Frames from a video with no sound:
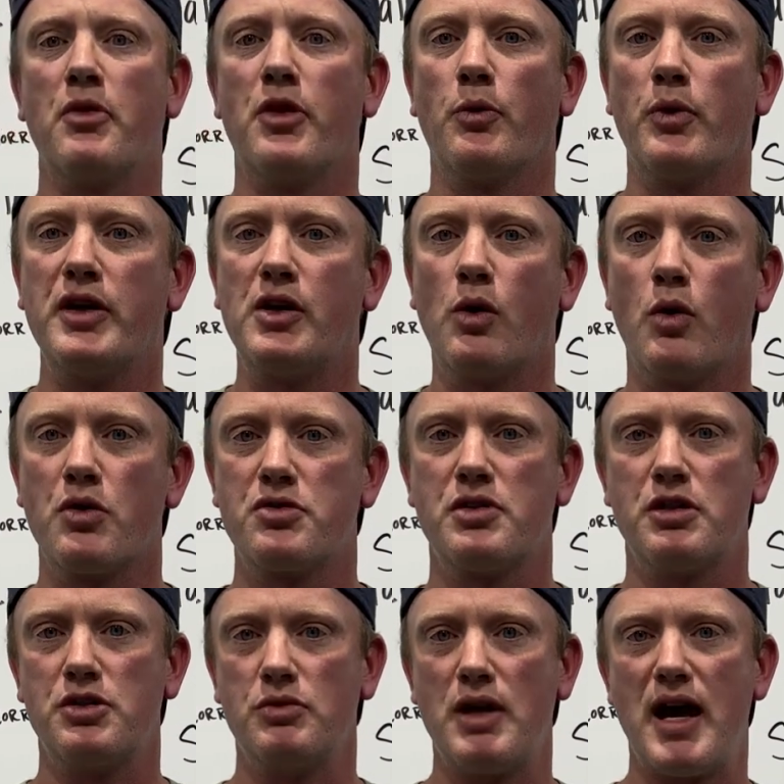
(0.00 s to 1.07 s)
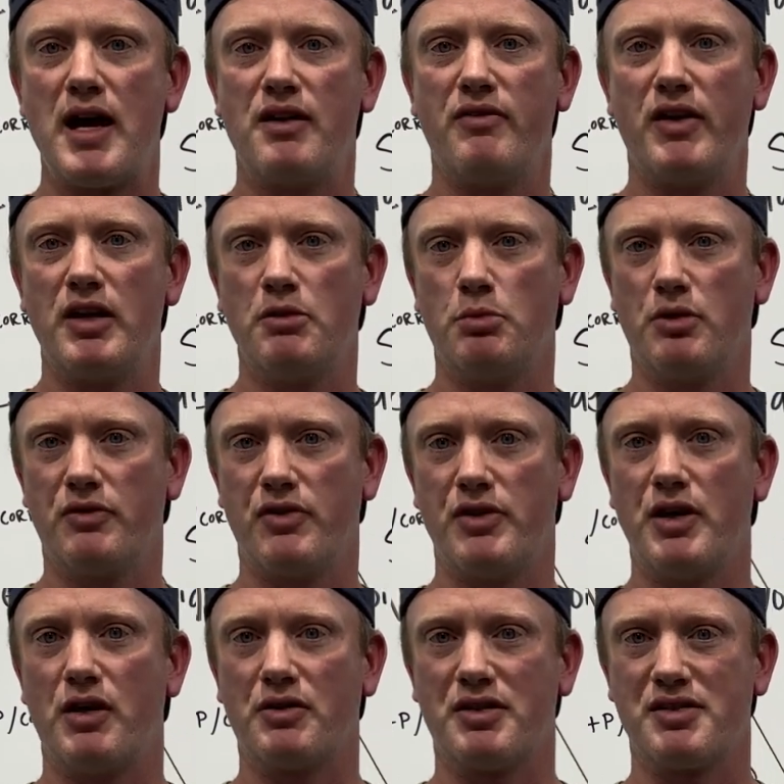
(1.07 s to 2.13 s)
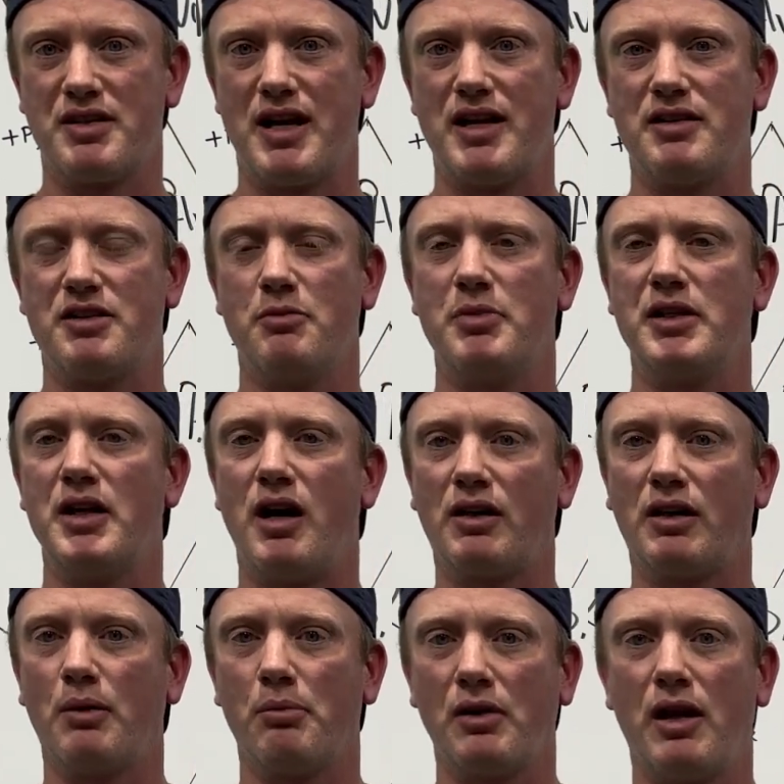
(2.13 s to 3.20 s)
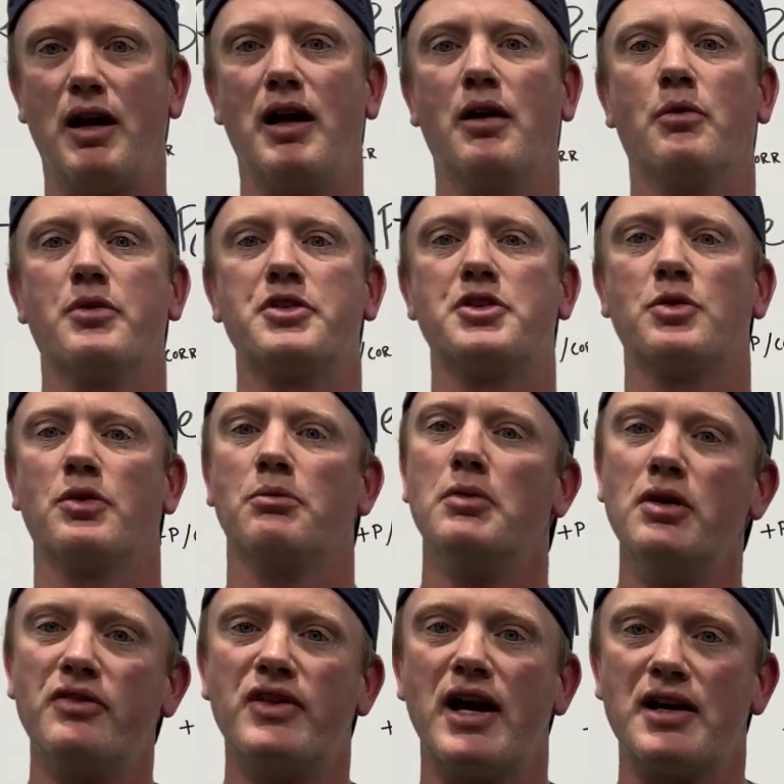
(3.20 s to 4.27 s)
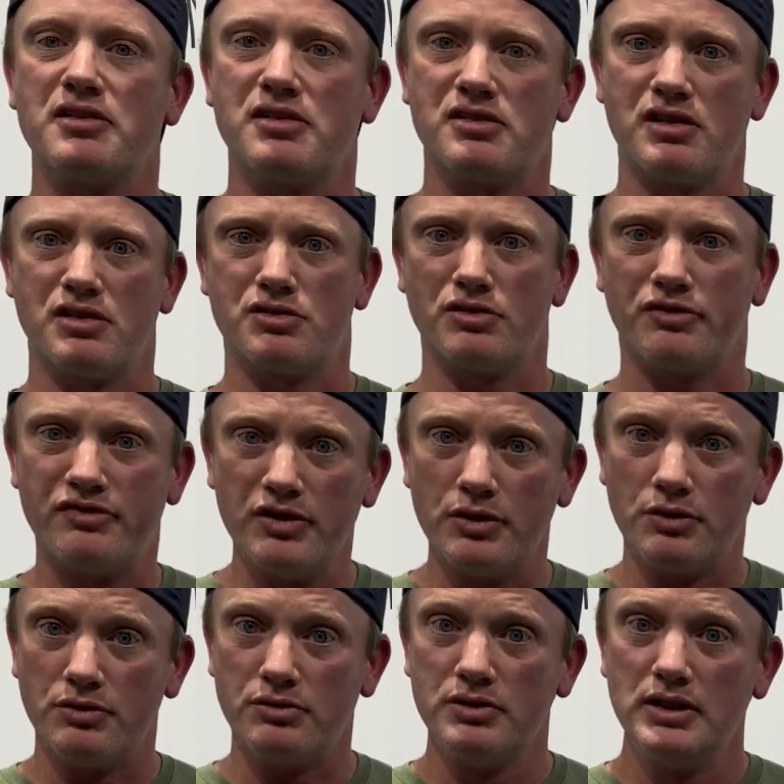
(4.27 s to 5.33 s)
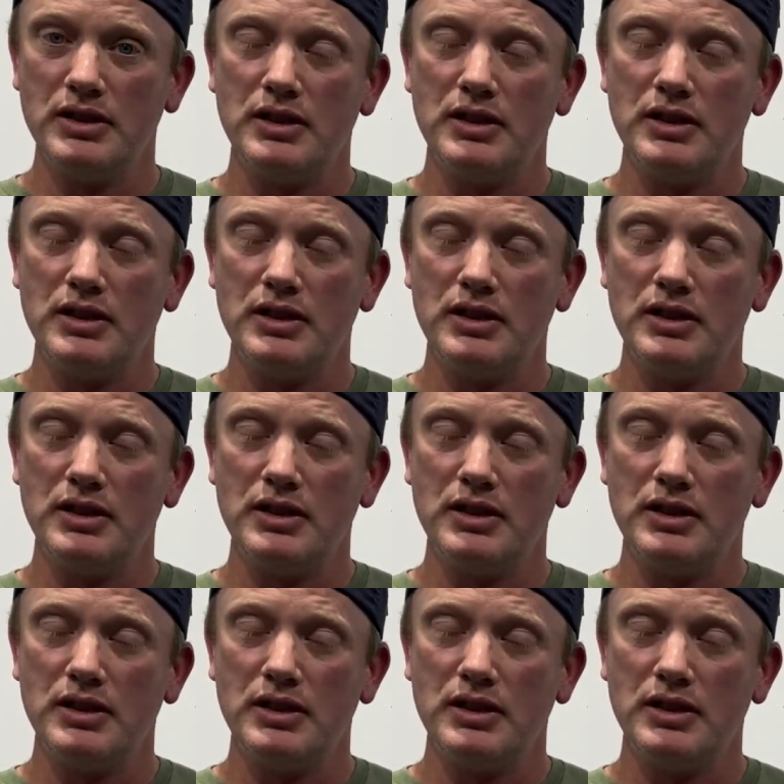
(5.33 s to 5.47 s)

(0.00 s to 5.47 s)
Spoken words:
the recourse that you had available if the dog decided to be non-compliant was to remove the existential food.